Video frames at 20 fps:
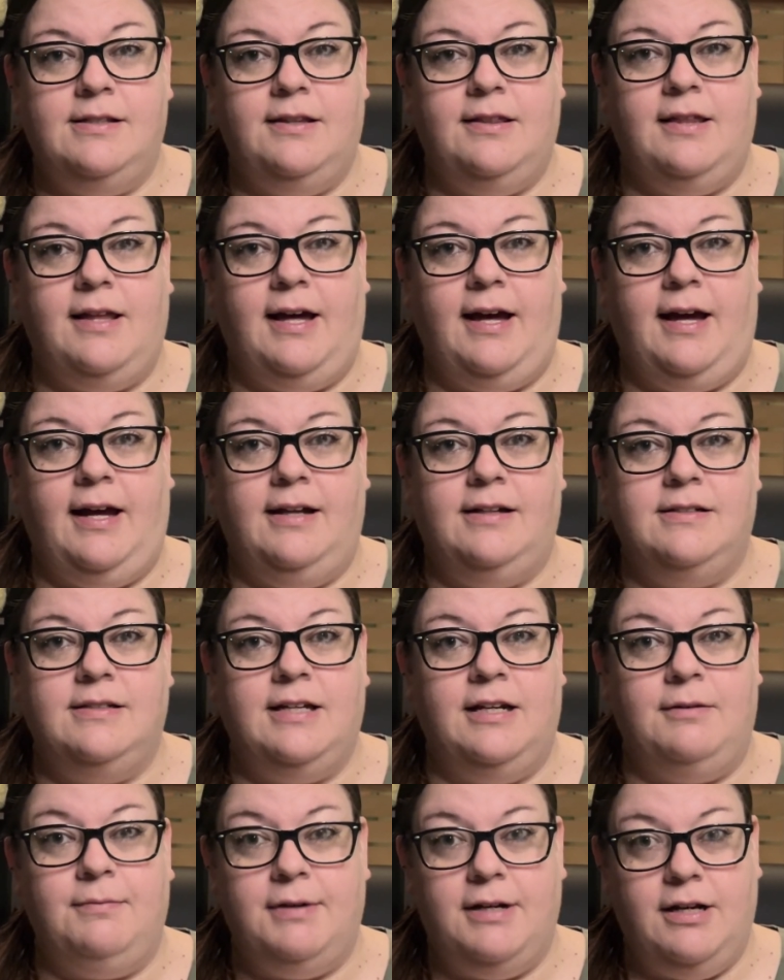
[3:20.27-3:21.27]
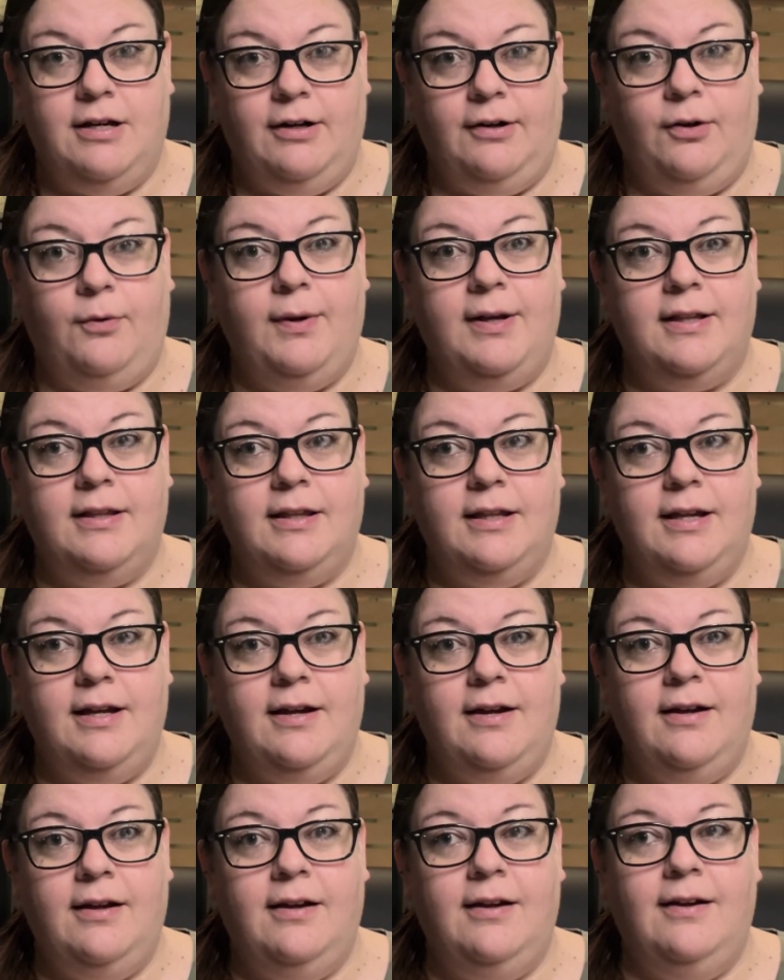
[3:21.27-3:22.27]
that can be done
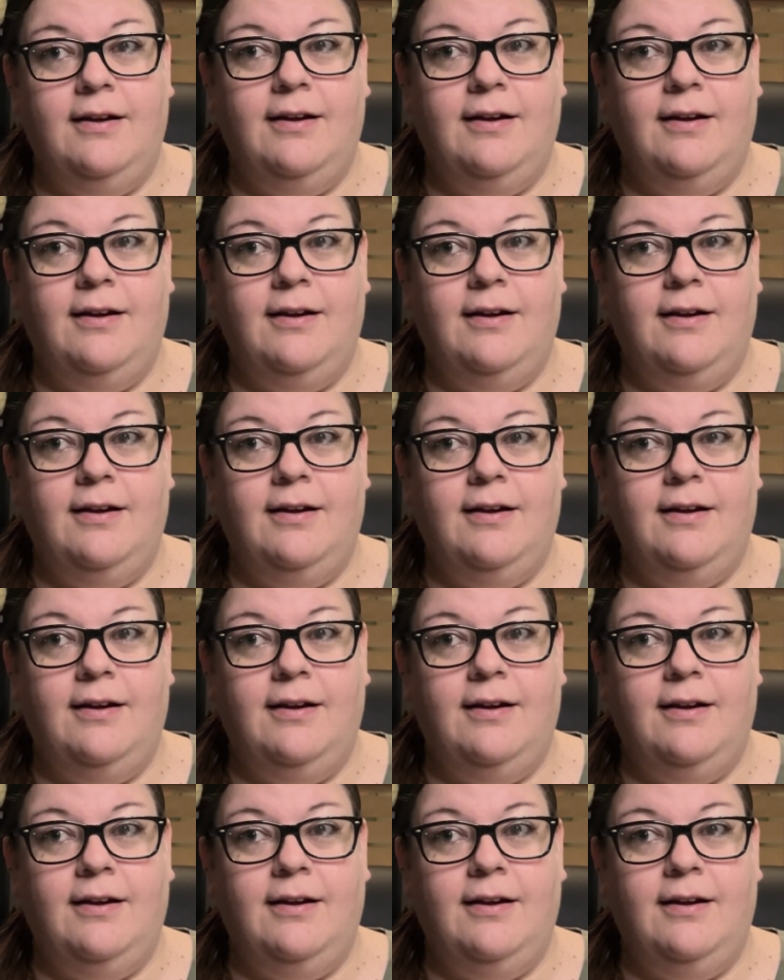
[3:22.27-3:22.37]
quickly,